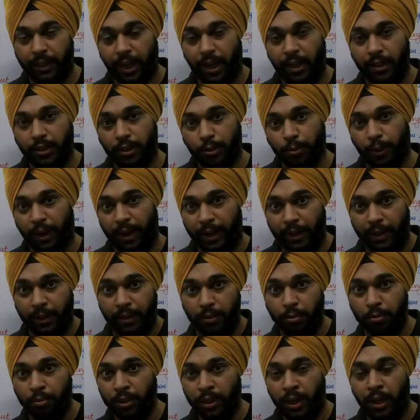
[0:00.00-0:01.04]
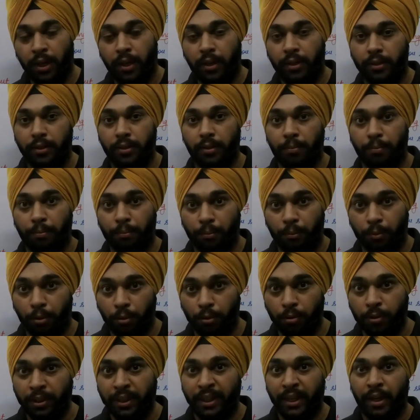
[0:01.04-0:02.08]
task 1 and 2, the
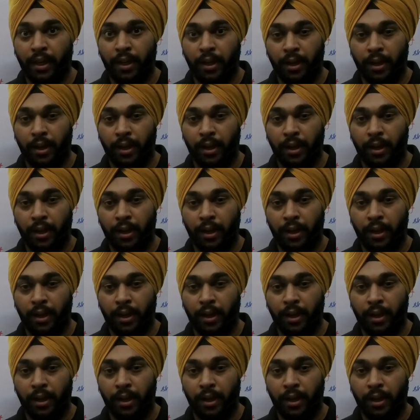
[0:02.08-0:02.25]
more